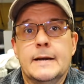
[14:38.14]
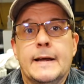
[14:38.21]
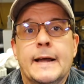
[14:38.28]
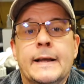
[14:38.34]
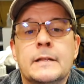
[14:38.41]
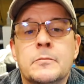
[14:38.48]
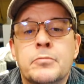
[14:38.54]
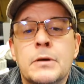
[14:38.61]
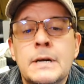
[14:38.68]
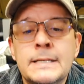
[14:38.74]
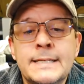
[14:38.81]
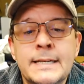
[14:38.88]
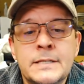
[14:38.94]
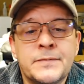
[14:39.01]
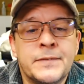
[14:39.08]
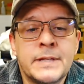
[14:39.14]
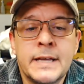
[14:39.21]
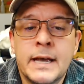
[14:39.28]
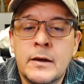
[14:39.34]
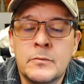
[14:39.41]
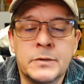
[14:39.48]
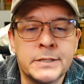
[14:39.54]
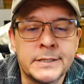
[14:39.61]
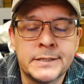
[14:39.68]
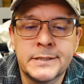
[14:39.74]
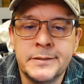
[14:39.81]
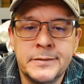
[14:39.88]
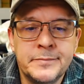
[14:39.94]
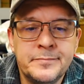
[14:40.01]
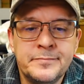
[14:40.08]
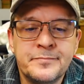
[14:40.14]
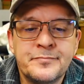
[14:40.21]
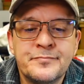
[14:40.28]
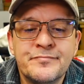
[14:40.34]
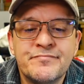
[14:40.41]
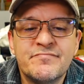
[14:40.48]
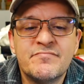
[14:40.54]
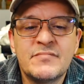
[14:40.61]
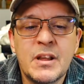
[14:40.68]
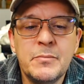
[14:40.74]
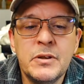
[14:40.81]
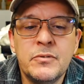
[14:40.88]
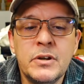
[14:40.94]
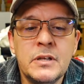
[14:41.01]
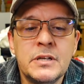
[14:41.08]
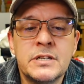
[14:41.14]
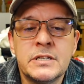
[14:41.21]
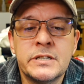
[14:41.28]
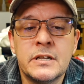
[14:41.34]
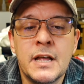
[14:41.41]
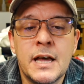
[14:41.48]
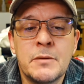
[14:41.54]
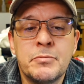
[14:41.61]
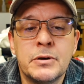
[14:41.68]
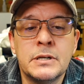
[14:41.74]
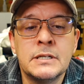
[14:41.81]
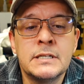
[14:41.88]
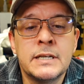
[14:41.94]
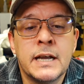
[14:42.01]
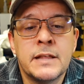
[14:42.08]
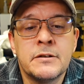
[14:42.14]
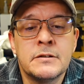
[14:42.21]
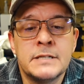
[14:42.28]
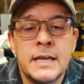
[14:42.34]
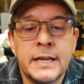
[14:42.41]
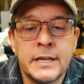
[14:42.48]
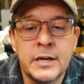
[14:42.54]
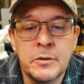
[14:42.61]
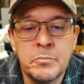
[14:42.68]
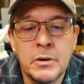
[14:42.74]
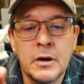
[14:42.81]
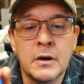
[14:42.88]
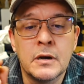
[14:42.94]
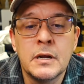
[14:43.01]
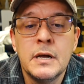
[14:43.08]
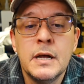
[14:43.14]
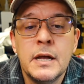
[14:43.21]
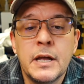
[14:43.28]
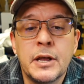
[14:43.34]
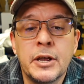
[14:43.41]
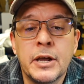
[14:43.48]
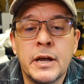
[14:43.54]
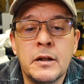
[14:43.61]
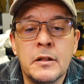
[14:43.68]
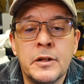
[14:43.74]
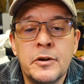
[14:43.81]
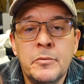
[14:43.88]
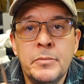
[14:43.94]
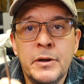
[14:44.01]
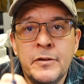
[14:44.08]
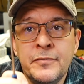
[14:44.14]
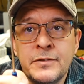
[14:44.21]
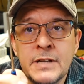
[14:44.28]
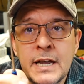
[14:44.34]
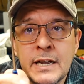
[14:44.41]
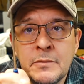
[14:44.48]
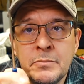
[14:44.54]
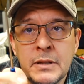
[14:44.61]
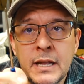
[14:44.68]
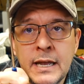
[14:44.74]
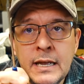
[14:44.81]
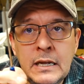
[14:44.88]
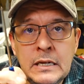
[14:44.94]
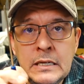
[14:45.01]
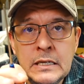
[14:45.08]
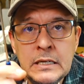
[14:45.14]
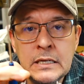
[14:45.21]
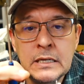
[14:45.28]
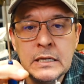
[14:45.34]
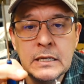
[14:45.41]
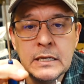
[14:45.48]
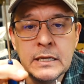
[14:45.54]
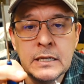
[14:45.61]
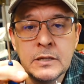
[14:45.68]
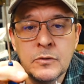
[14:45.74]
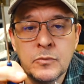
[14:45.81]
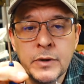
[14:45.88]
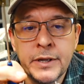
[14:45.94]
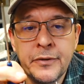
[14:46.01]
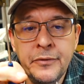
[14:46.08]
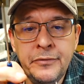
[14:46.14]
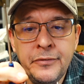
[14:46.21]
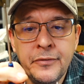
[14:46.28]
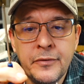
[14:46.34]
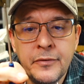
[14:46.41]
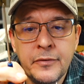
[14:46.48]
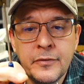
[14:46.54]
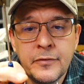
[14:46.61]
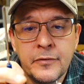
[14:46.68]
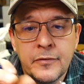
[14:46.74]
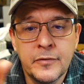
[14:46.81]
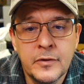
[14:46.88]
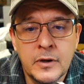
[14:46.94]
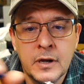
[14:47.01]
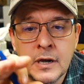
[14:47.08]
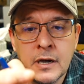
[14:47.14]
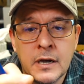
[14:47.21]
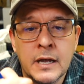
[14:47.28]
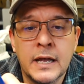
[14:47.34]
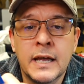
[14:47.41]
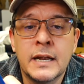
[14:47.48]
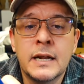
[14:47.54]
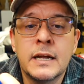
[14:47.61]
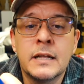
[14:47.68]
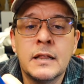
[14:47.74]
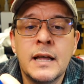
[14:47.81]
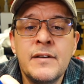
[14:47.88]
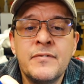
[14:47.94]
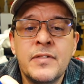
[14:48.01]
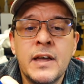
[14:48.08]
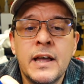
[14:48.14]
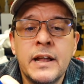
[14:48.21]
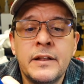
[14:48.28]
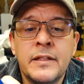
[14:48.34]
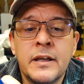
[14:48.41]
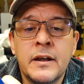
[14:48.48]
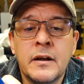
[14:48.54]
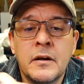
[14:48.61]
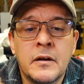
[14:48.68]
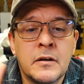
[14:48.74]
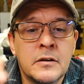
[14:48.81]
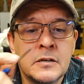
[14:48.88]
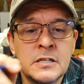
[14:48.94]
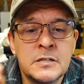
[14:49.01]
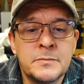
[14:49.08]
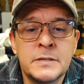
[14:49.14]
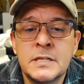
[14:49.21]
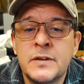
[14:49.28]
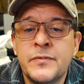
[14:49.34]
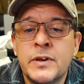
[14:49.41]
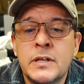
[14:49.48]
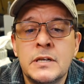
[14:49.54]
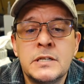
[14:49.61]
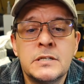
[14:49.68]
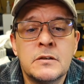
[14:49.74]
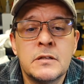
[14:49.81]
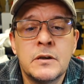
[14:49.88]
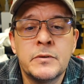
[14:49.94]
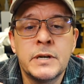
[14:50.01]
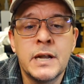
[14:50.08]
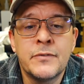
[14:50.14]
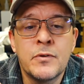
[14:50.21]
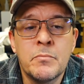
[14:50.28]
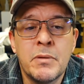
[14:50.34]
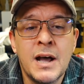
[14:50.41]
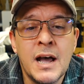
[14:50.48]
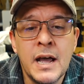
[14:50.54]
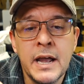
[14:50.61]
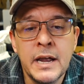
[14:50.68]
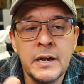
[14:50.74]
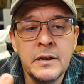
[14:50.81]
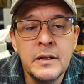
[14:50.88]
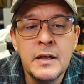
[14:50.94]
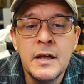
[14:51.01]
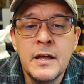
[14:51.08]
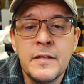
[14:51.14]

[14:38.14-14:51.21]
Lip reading: And the process for that was, I mean, really just a lot of putting it together and taking it apart. You got a little bit of side play in the wheels, and I left that there specifically so they would never bind.